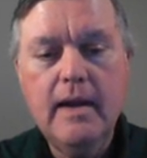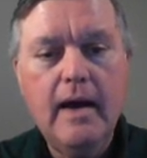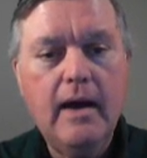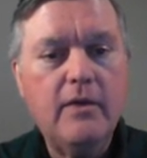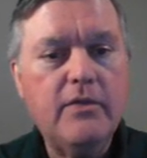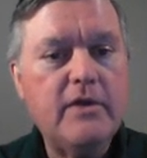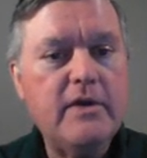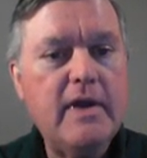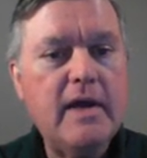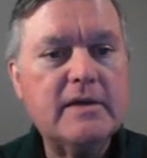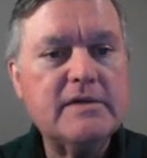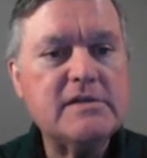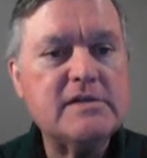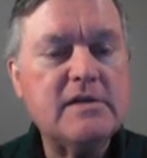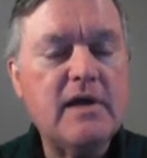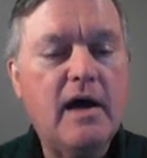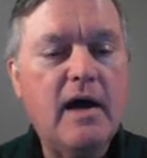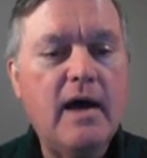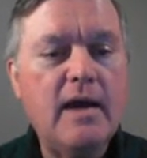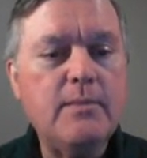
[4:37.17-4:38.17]
Now, the
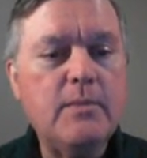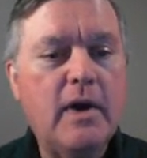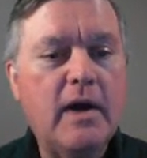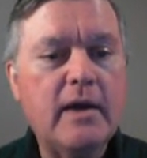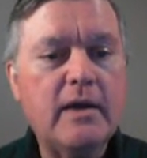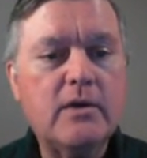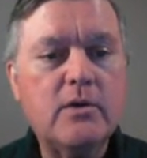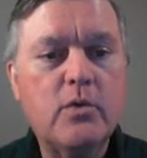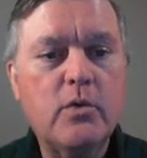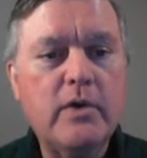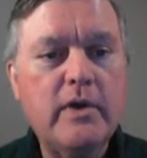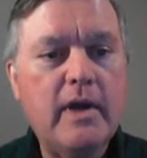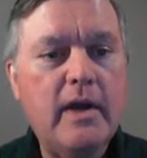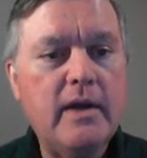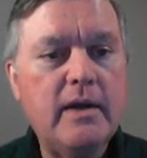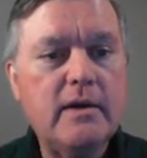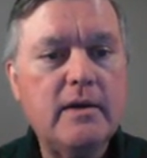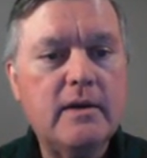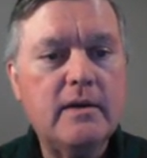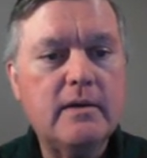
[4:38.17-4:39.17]
next time I
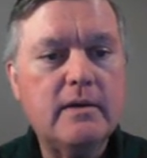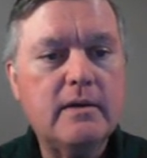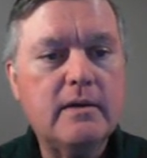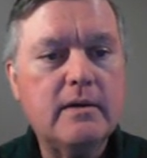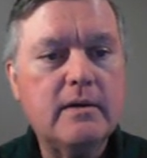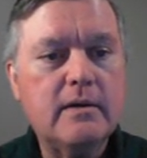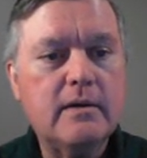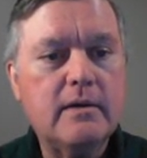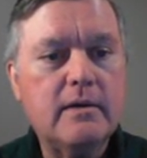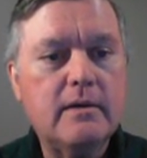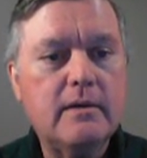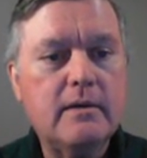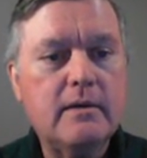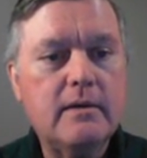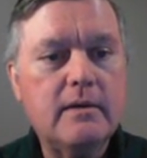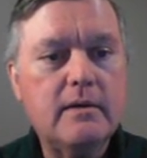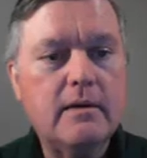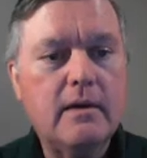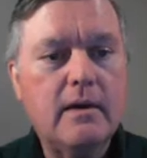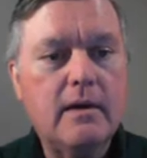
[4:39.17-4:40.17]
create
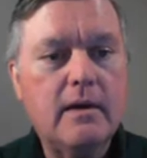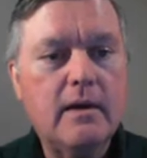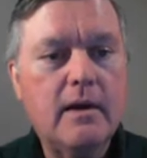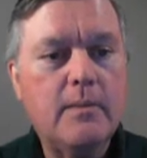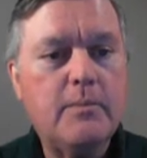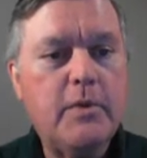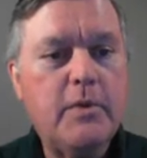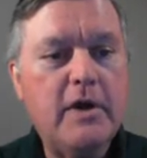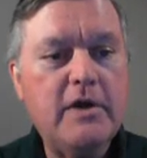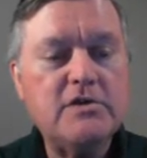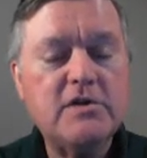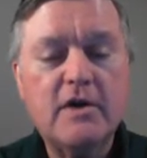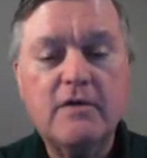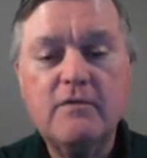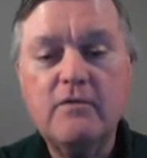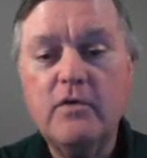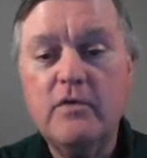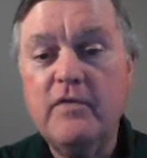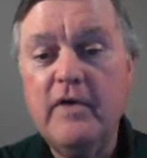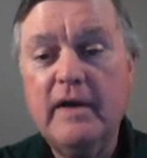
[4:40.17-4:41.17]
a
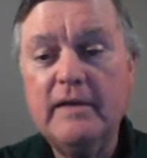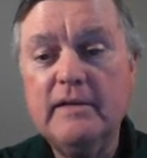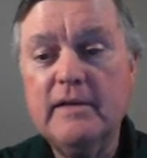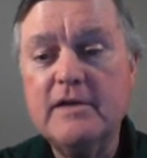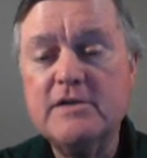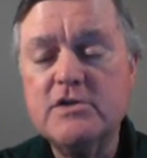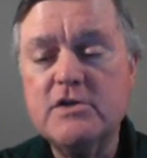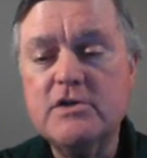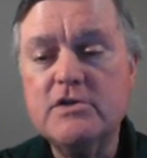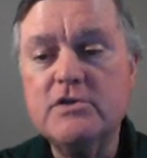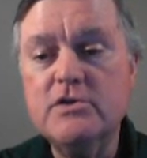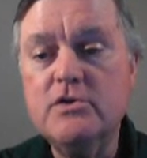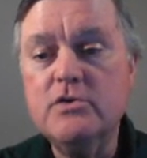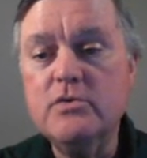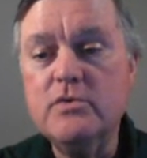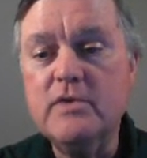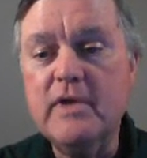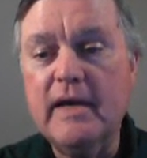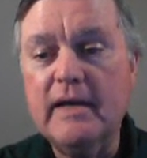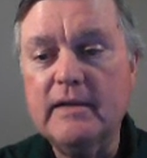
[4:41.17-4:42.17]
paycheck in fact, let's just
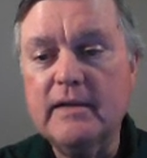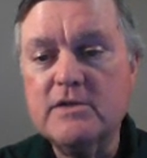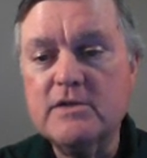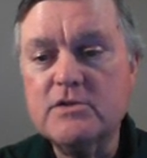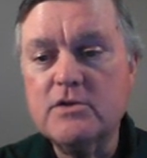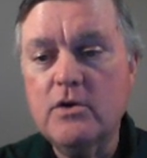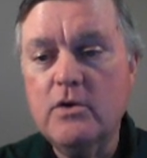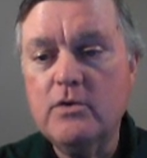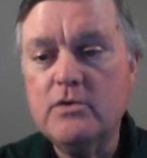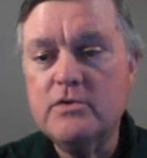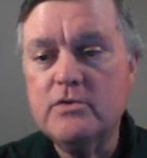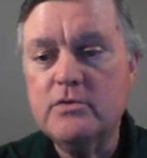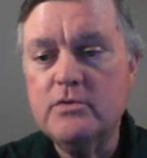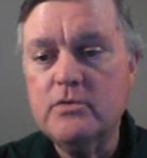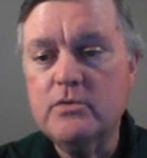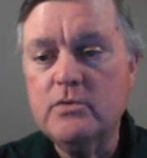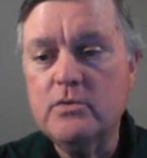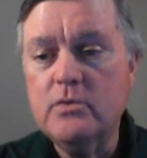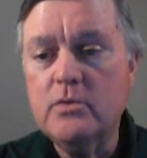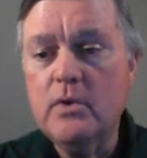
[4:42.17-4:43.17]
do that. Let's go
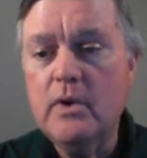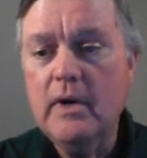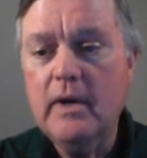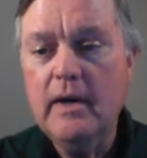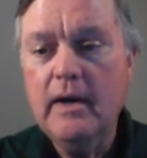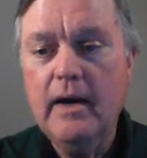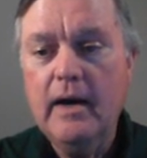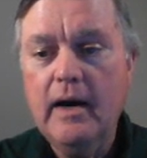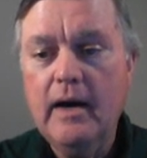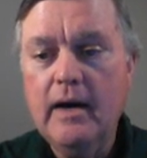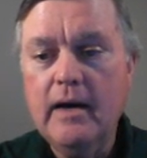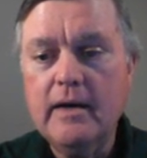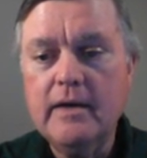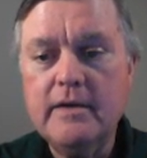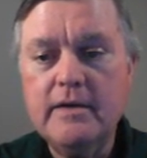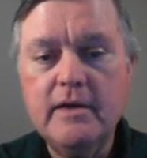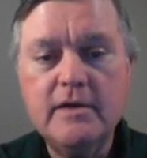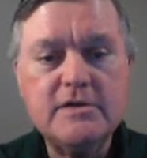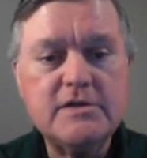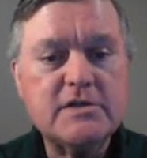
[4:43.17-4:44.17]
to
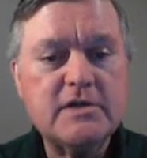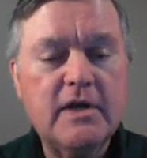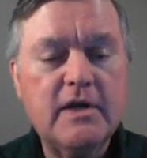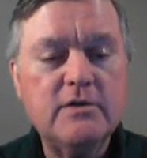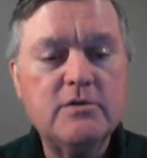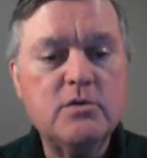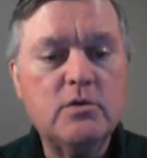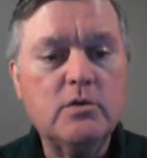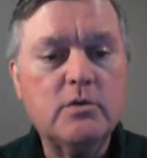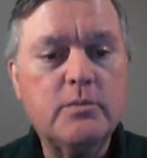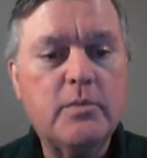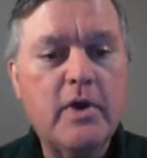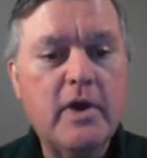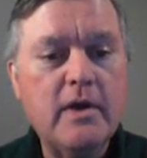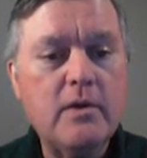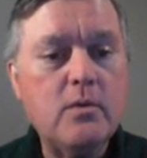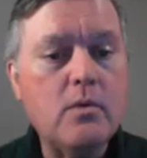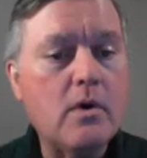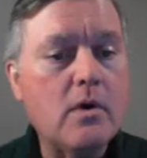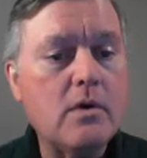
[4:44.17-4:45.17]
an unscheduled
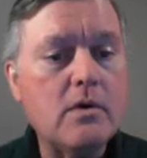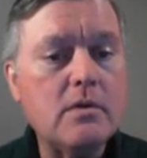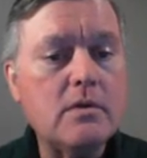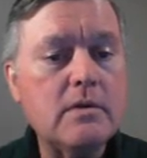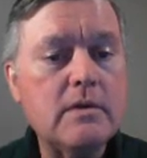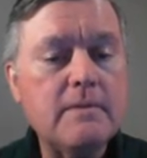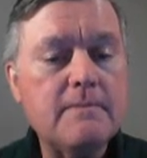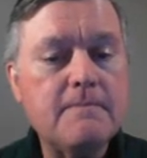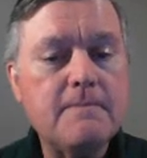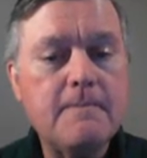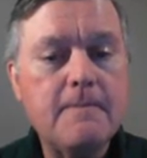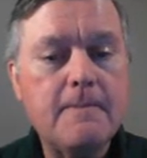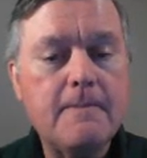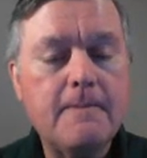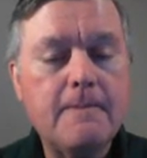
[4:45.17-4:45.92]
payroll.